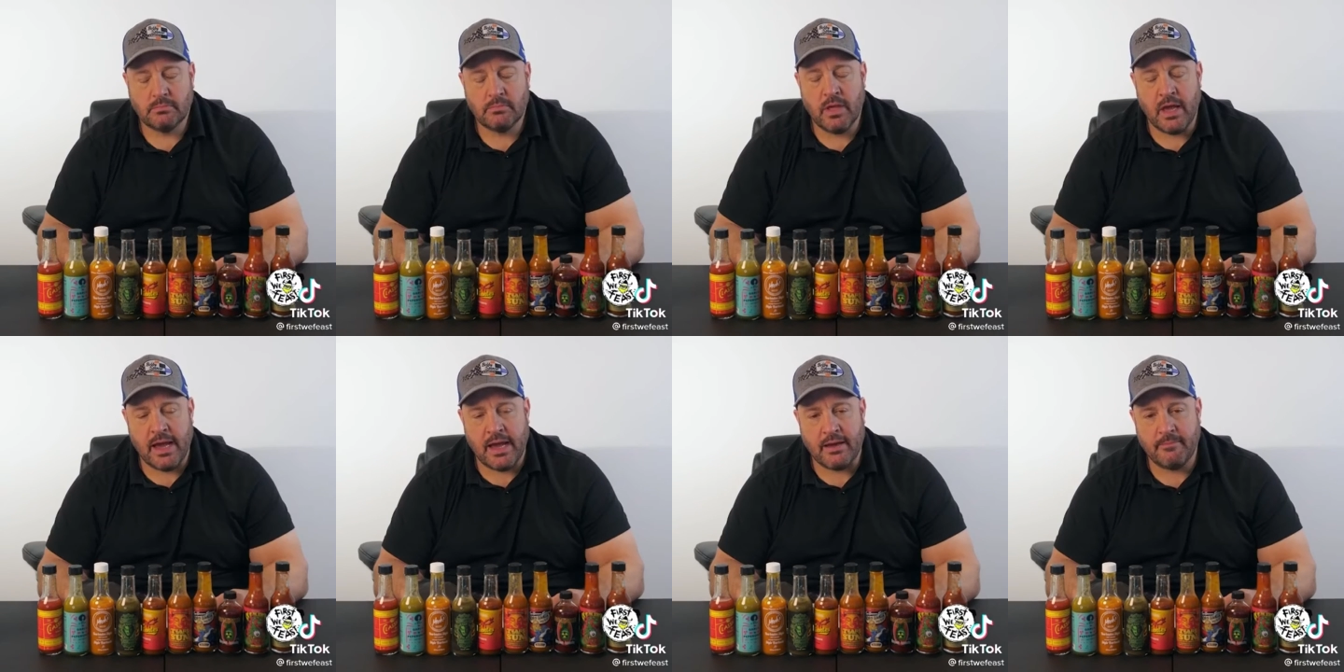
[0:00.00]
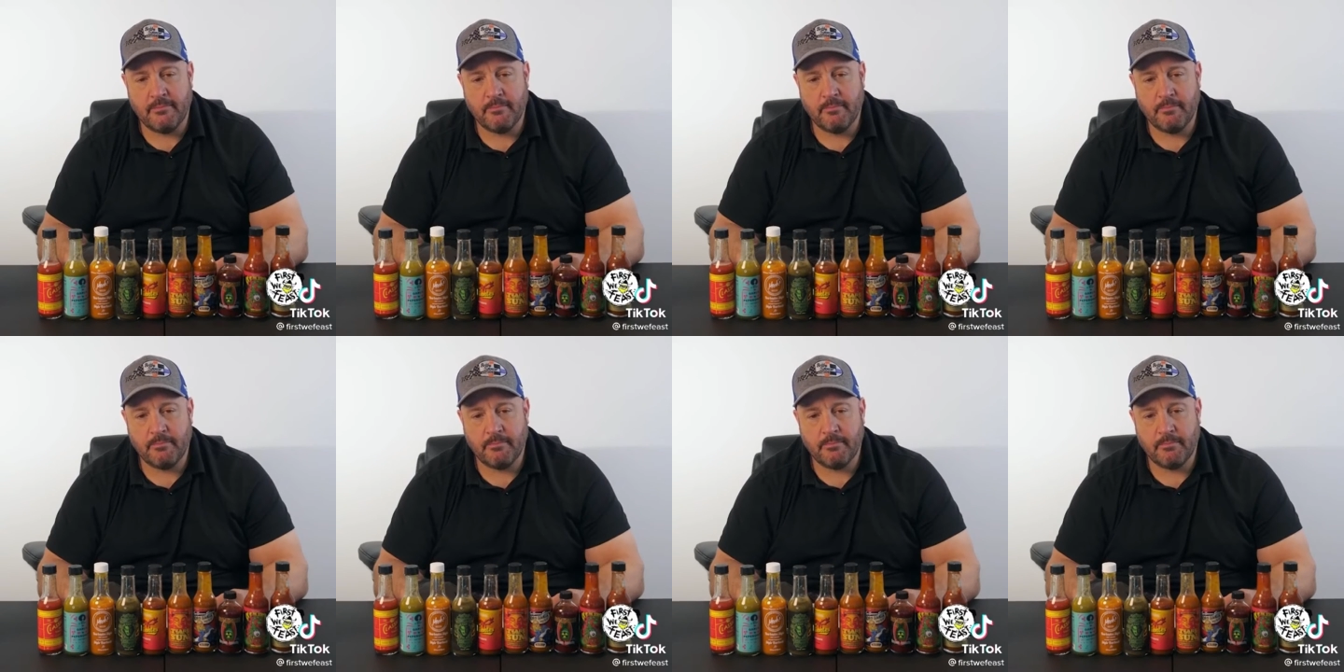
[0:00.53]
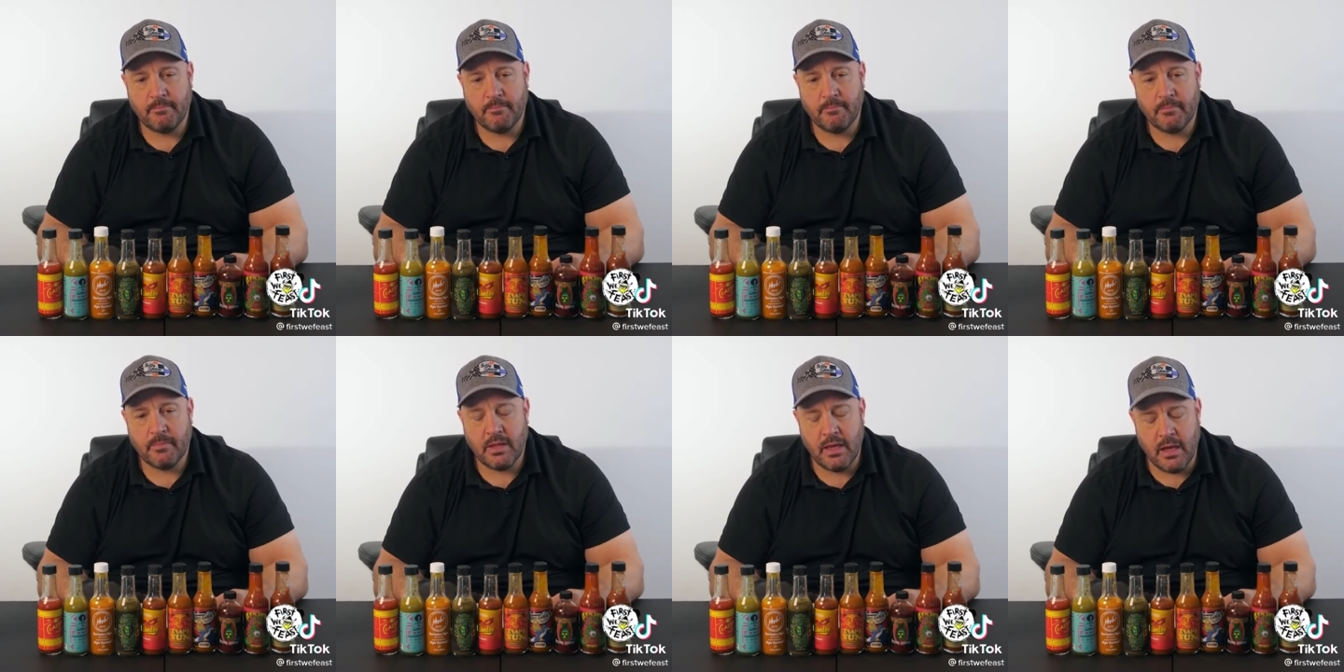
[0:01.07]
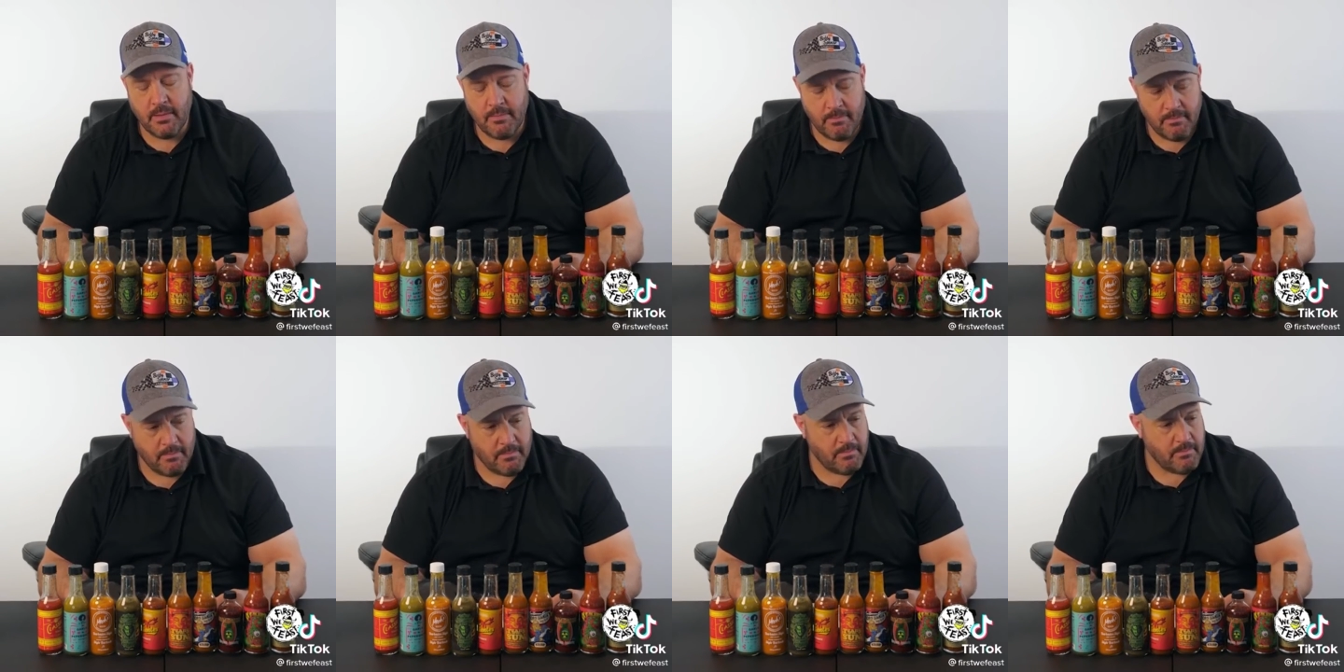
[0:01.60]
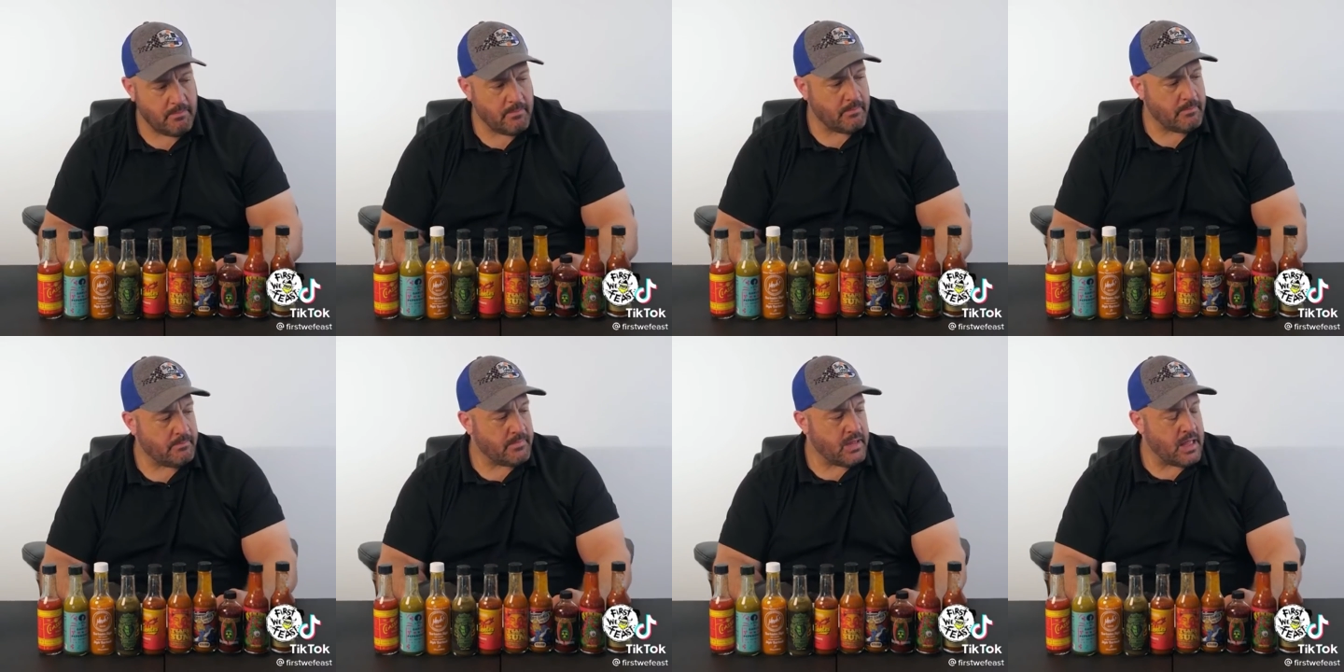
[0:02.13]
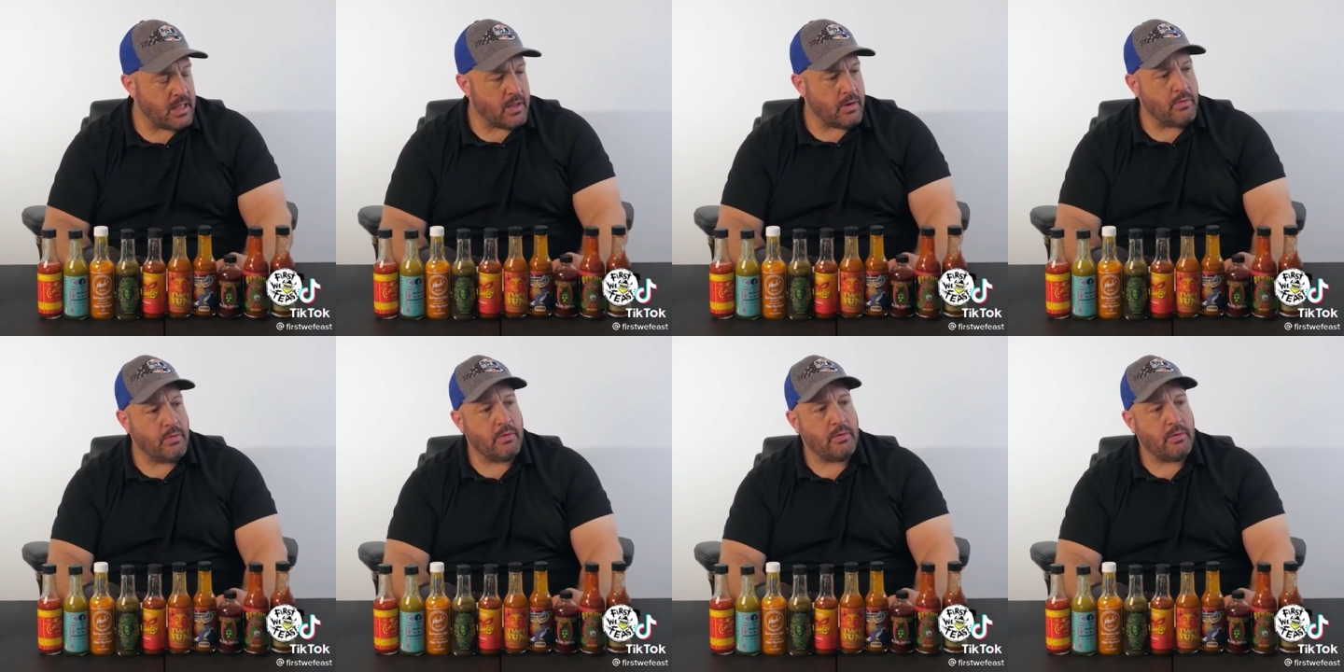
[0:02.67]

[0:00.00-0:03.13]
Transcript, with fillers: Yeah. Yep. Hello.